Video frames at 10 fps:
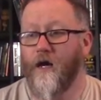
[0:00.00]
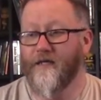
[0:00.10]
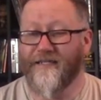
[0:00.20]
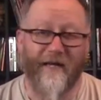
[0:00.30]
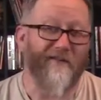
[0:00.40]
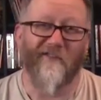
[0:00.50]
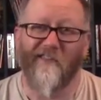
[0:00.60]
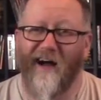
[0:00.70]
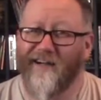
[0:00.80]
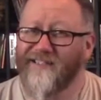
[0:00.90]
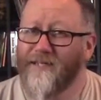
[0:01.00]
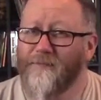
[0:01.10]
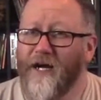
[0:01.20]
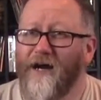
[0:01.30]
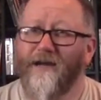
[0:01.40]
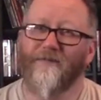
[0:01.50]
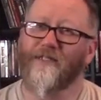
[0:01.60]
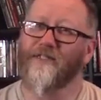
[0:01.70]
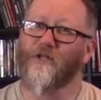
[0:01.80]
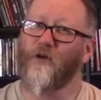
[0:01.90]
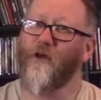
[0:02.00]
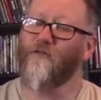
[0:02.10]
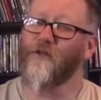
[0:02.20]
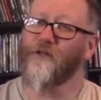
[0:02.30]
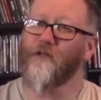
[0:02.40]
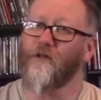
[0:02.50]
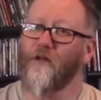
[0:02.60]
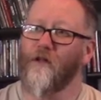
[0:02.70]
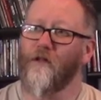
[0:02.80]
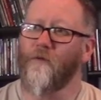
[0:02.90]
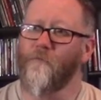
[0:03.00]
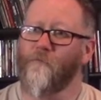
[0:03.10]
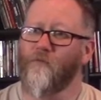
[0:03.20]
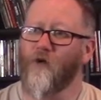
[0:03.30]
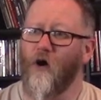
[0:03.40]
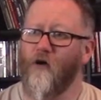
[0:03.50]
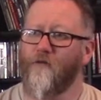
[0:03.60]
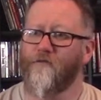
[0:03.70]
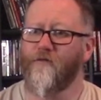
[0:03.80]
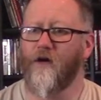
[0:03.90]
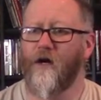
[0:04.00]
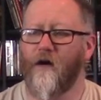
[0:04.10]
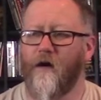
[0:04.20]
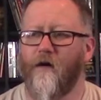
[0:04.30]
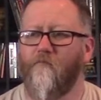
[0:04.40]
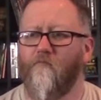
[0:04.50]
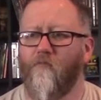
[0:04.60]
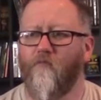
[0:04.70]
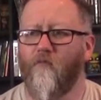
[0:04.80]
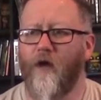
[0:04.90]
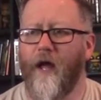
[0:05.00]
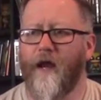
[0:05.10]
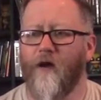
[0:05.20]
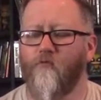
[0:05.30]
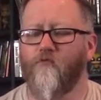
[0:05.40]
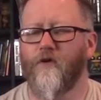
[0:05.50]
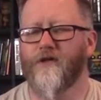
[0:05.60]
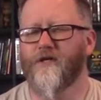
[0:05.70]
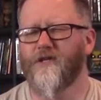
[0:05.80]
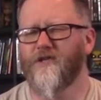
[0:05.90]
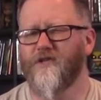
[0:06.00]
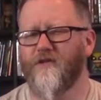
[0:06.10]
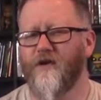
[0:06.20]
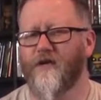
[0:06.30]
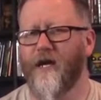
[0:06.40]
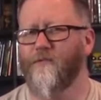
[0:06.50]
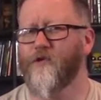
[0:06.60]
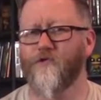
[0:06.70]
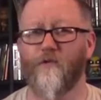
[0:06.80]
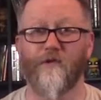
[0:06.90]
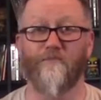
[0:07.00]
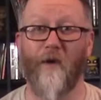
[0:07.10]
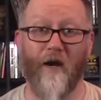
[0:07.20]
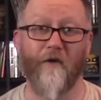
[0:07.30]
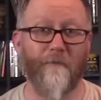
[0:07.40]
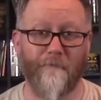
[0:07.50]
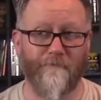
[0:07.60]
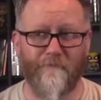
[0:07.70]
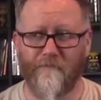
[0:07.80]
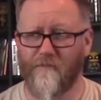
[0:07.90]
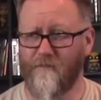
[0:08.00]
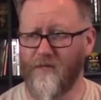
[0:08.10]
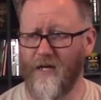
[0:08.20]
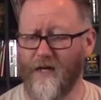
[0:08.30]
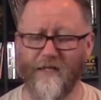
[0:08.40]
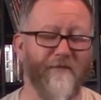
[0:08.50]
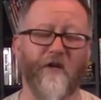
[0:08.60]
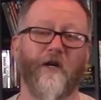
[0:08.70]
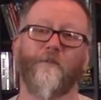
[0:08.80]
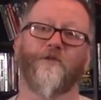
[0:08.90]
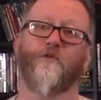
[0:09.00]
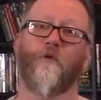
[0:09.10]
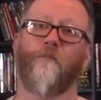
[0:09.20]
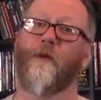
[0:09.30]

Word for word: saying their lines sometimes, and so that felt a little off. Um, and I wish their chemistry was better. Because if their chemistry would have